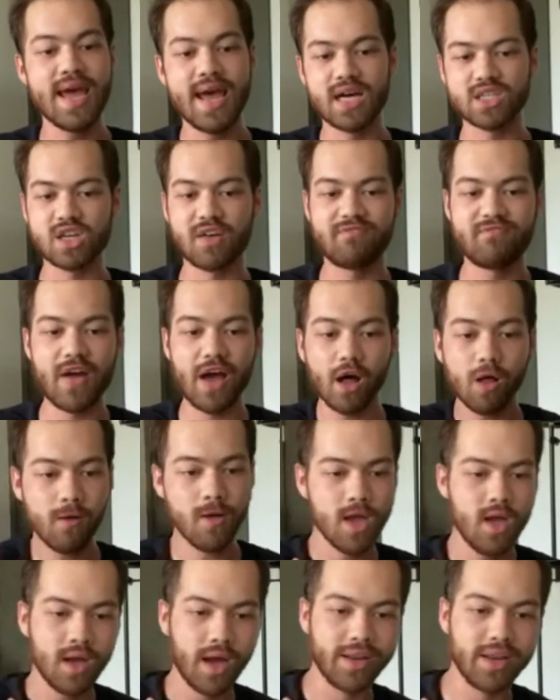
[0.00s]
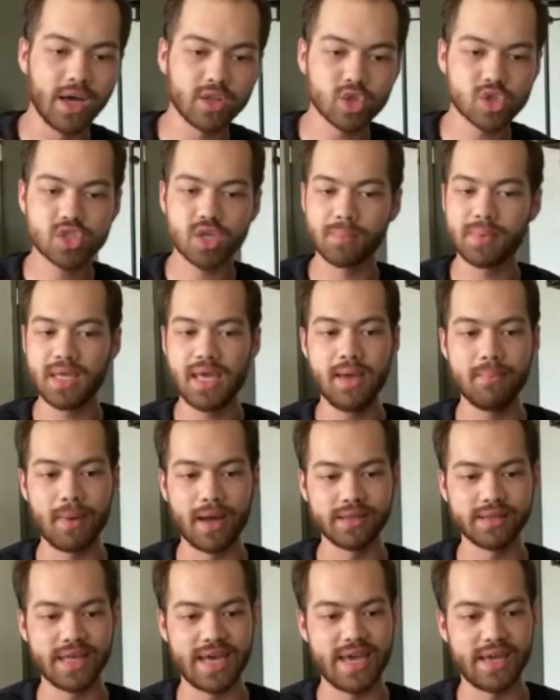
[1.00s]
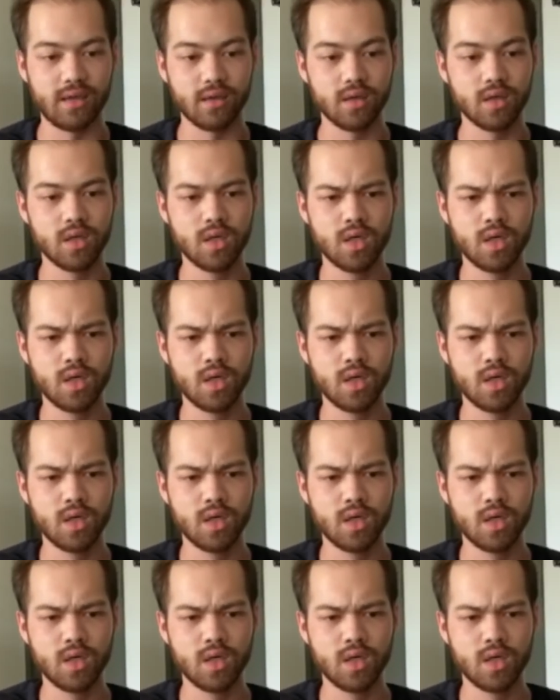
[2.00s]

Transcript: As I fell, another something hit my leg.